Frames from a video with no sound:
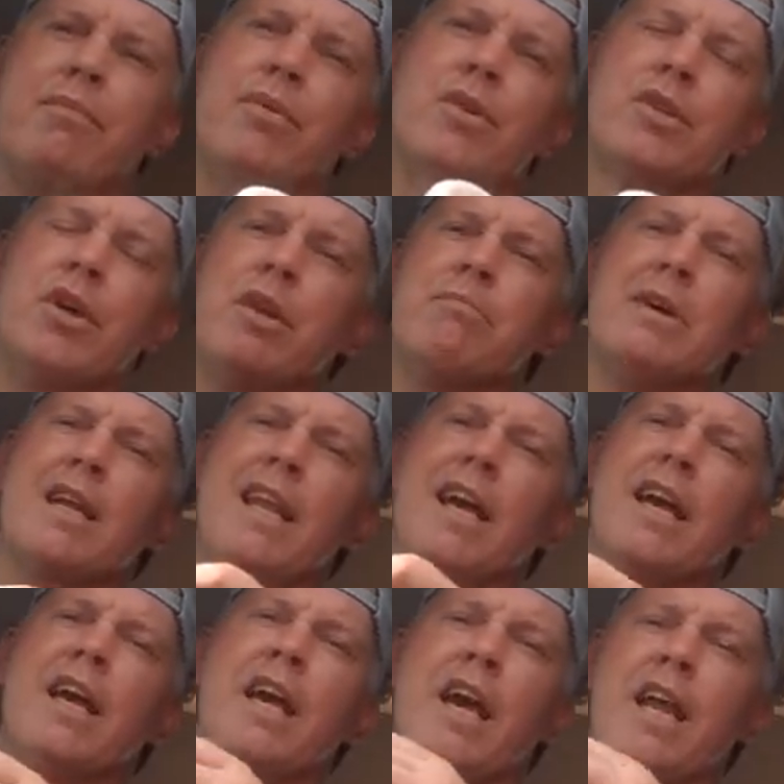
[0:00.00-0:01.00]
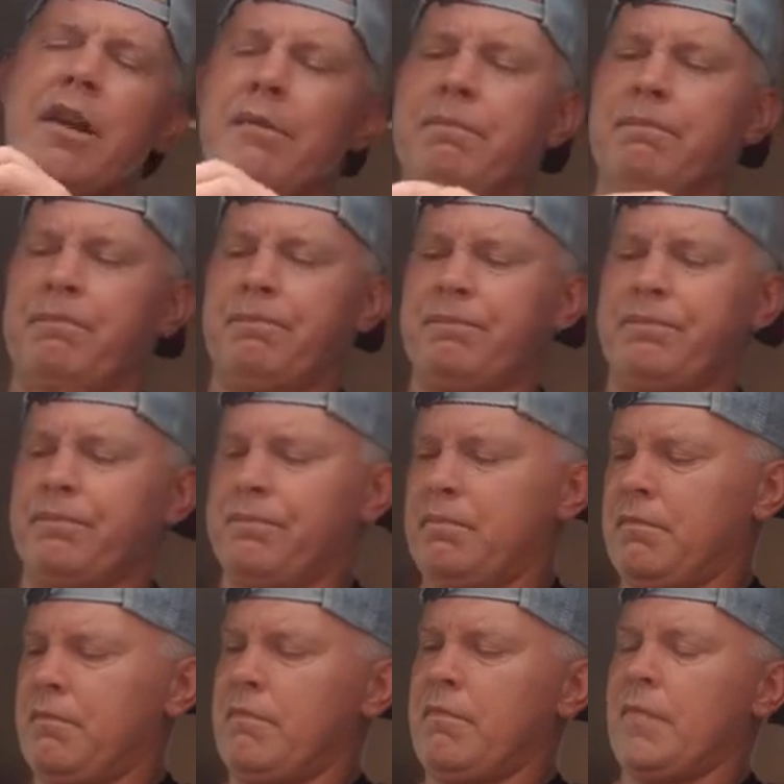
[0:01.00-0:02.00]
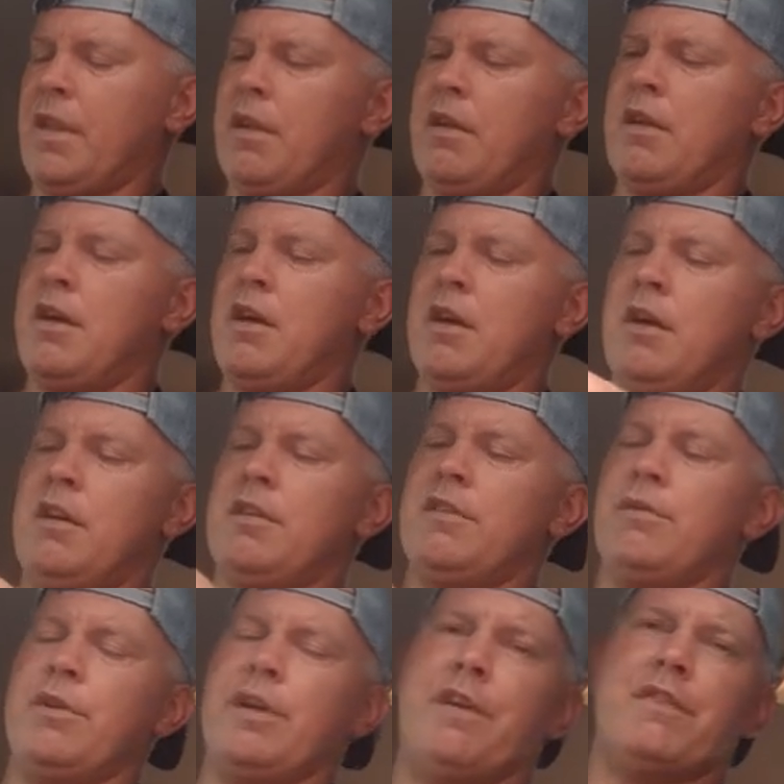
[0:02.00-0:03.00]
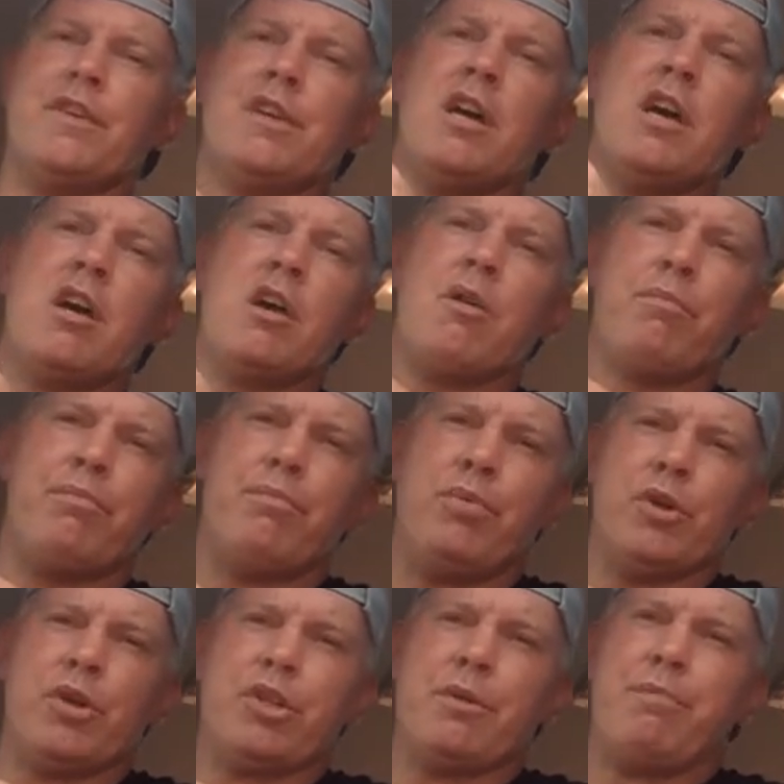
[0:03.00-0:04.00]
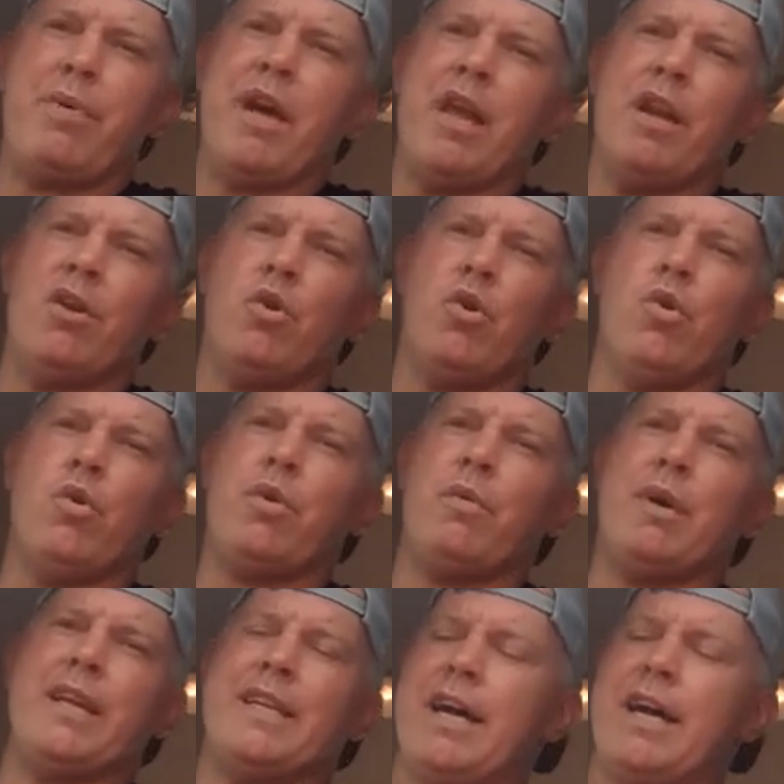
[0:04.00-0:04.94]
put on my leg again. So we have to push the pin all the way